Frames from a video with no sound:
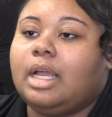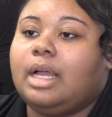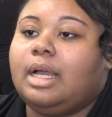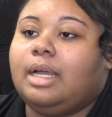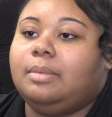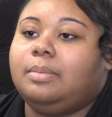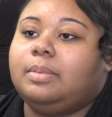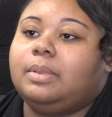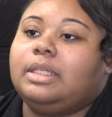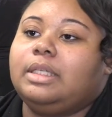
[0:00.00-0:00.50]

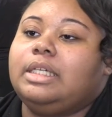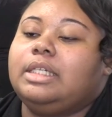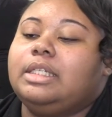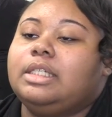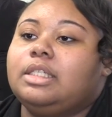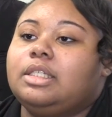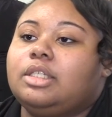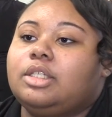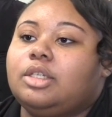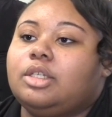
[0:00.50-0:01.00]
I
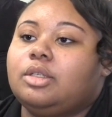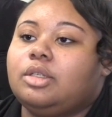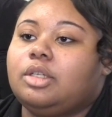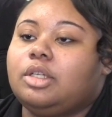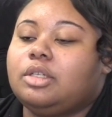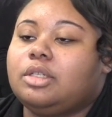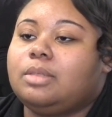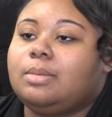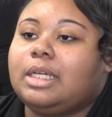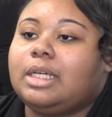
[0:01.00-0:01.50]
plan to
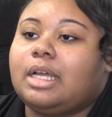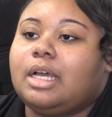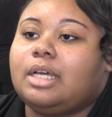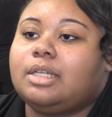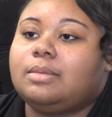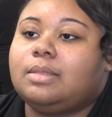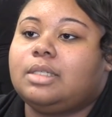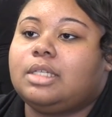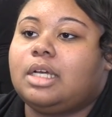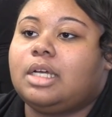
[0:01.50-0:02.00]
use my
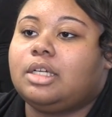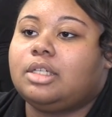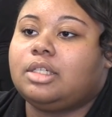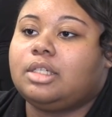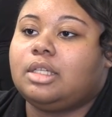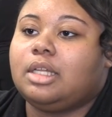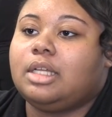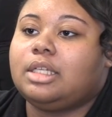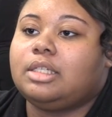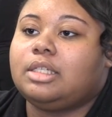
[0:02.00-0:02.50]

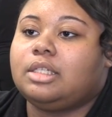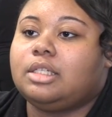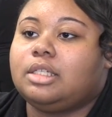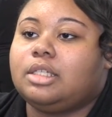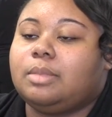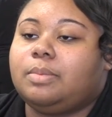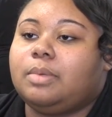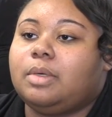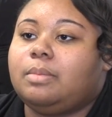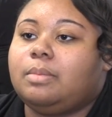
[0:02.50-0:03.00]
cosmetology license
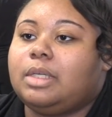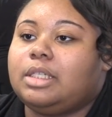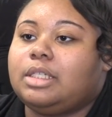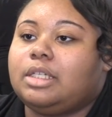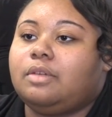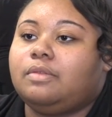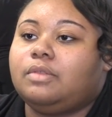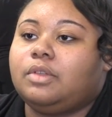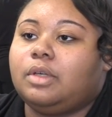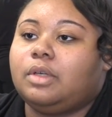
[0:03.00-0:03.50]
to put
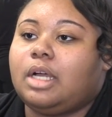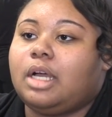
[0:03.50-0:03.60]
myself through